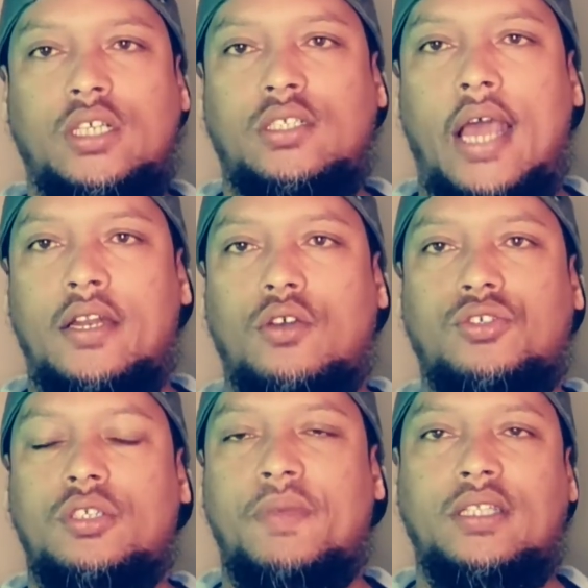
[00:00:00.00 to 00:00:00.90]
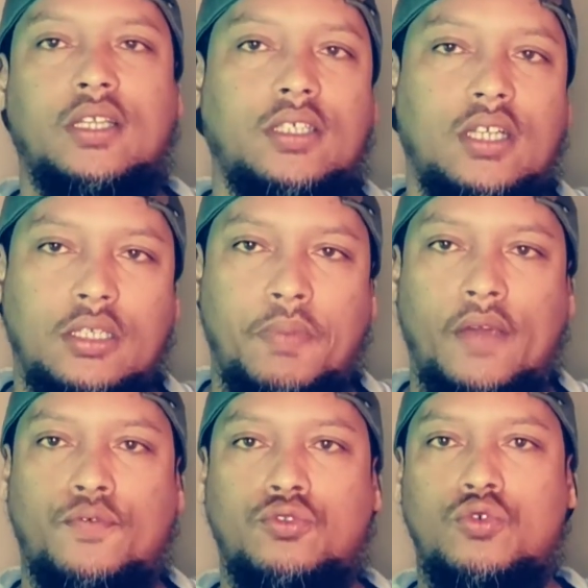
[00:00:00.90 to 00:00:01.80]
I know she's being
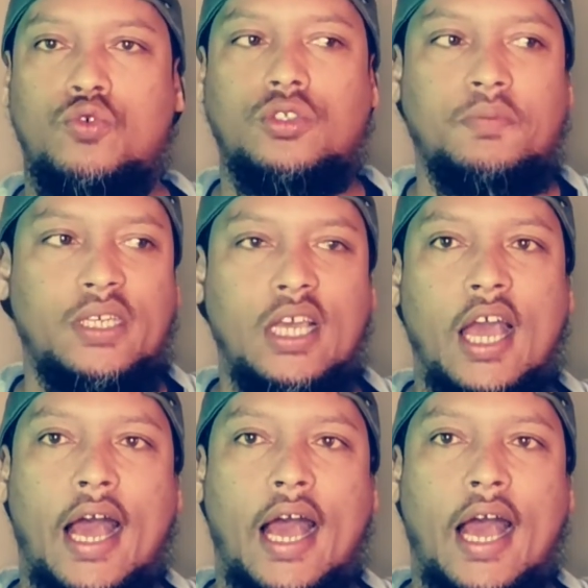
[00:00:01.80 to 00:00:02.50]
disrespectful towards me,